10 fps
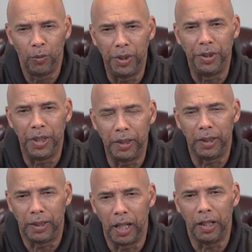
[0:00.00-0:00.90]
we need
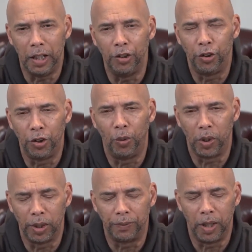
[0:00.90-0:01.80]
to get into the
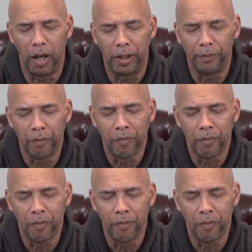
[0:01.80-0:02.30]
Word of God.